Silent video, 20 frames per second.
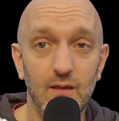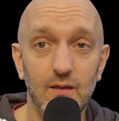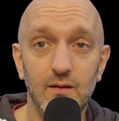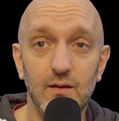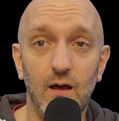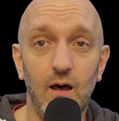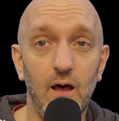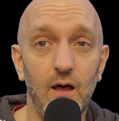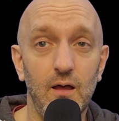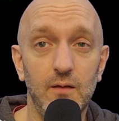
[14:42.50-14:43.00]

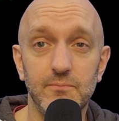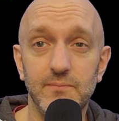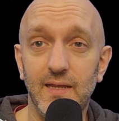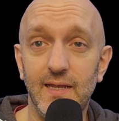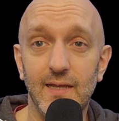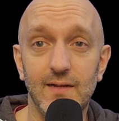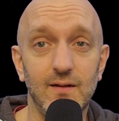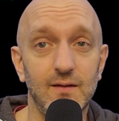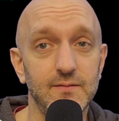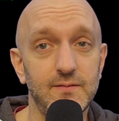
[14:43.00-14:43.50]
I'll
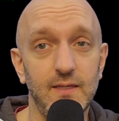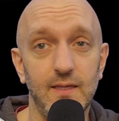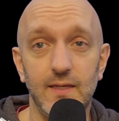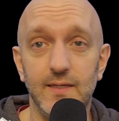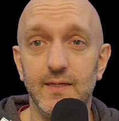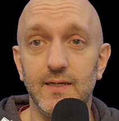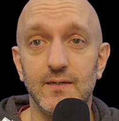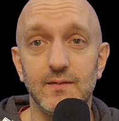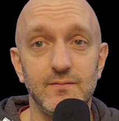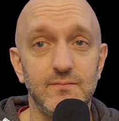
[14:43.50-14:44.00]
tell
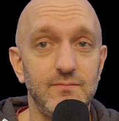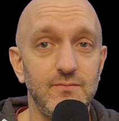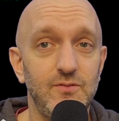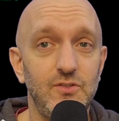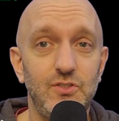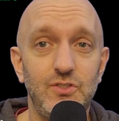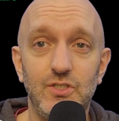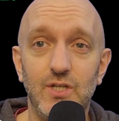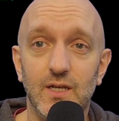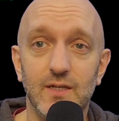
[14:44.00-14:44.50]
you,
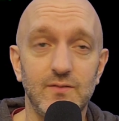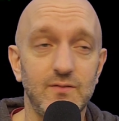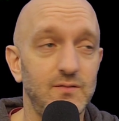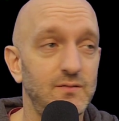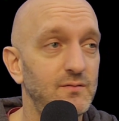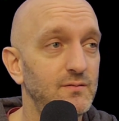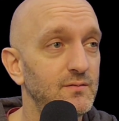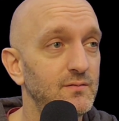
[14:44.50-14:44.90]
just